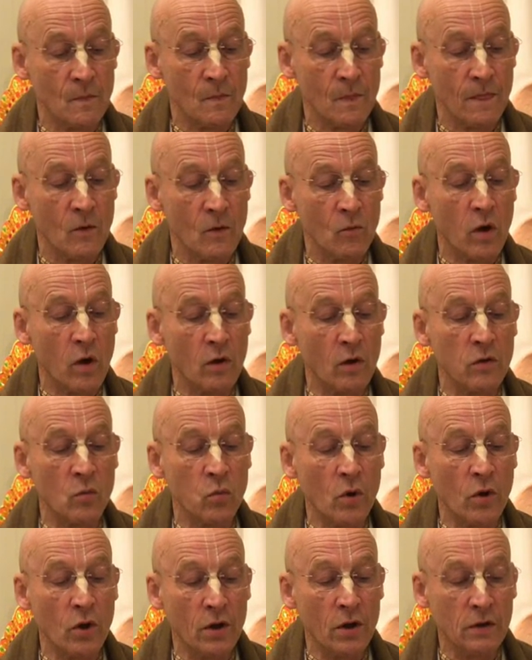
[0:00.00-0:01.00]
While the
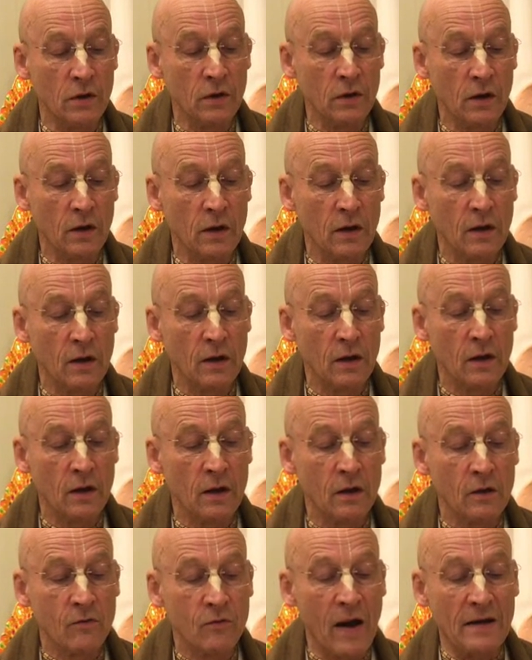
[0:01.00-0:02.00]
word
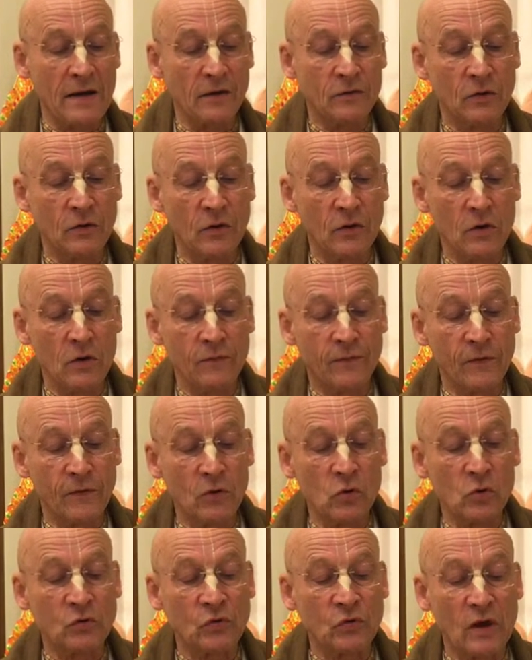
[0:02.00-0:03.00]
gratitude feels
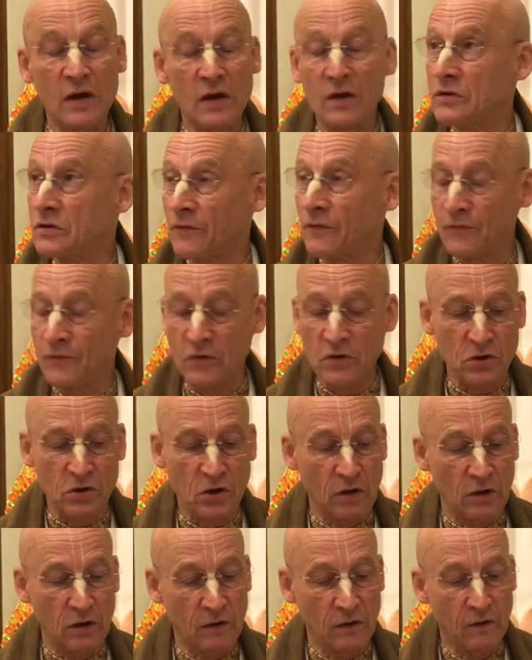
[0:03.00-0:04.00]
insufficient
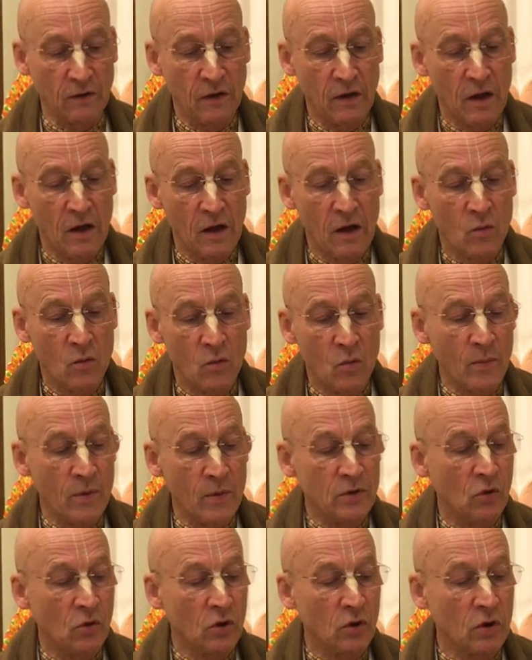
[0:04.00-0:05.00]
when we
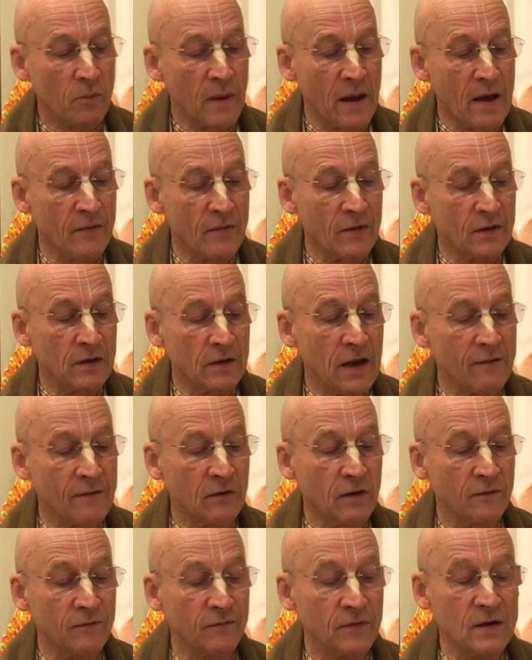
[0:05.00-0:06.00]
talk about the level of
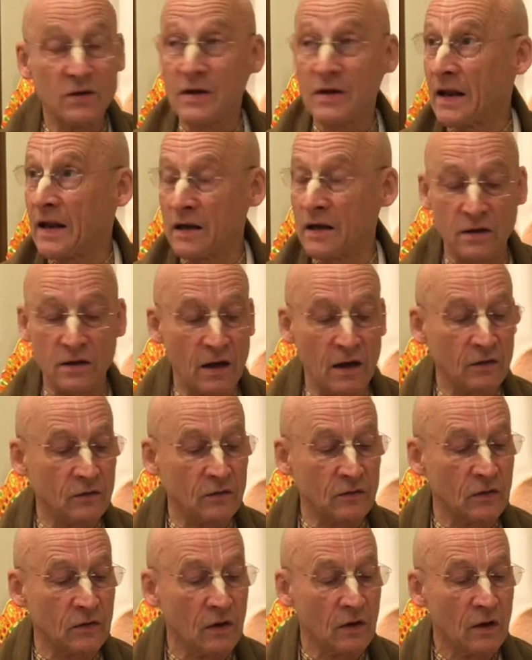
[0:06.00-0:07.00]
indebtedness
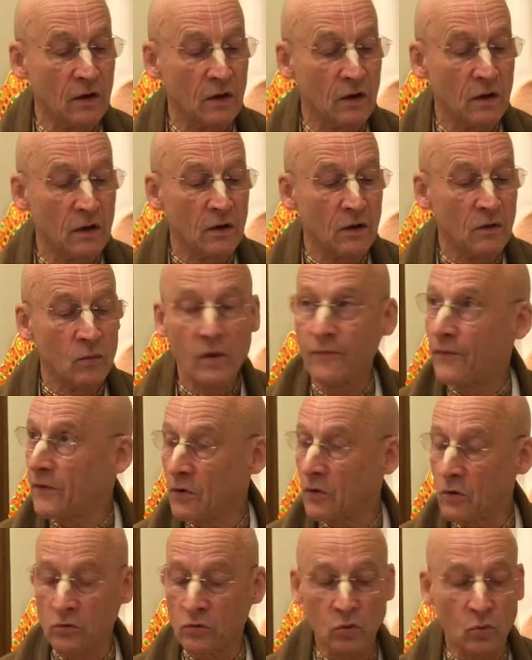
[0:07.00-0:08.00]
we feel
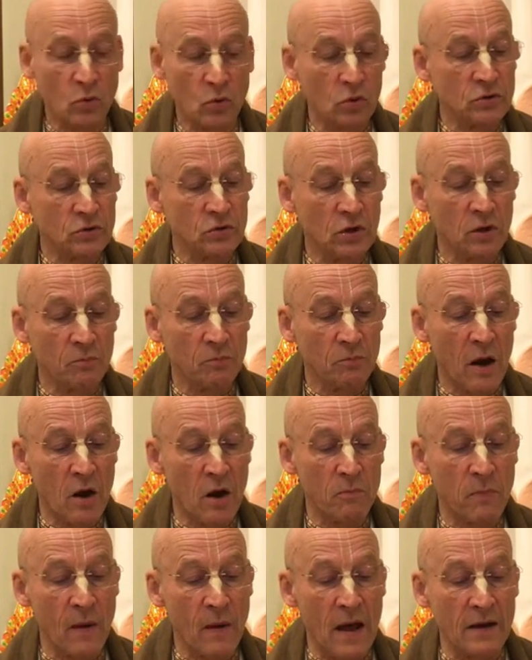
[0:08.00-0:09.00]
towards Srila
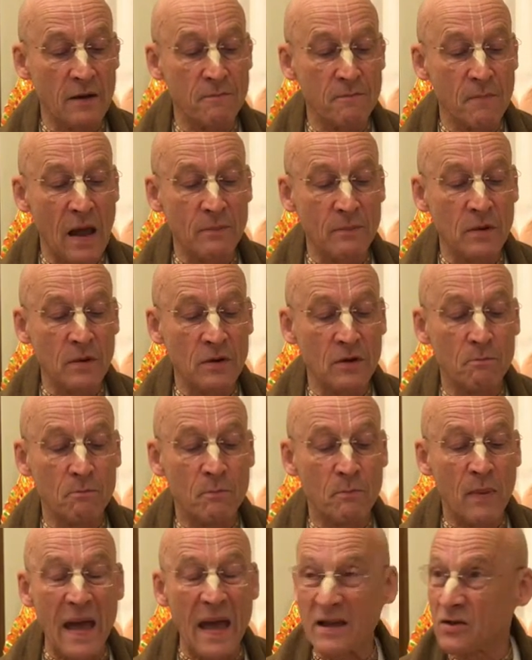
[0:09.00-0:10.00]
Prabhupada, it may be the
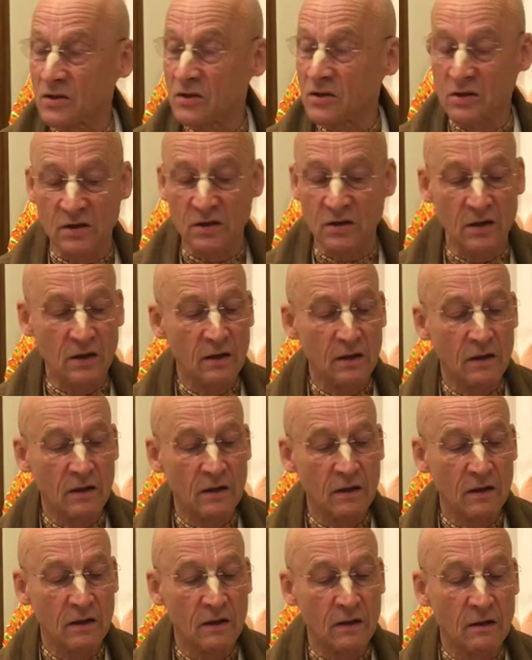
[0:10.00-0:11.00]
best
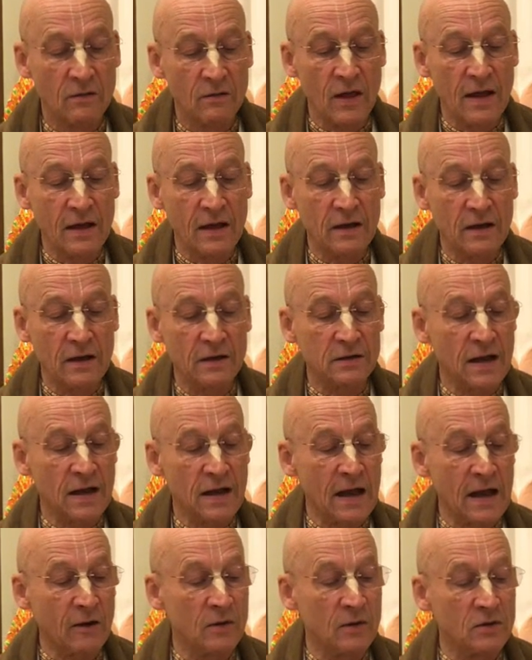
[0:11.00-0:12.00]
the English
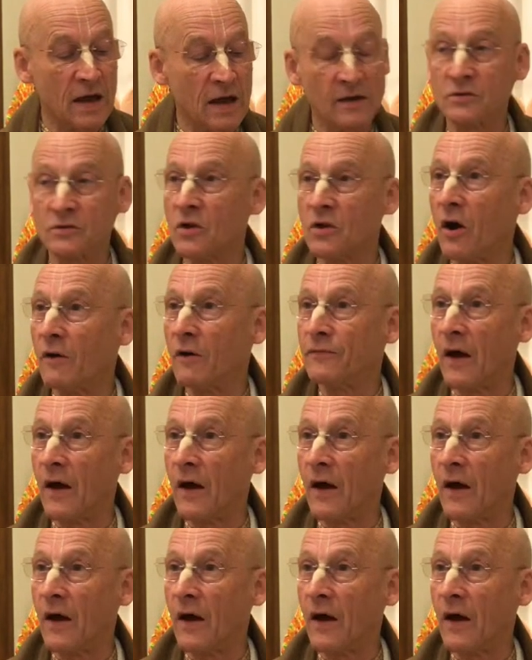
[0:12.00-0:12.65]
language has to offer.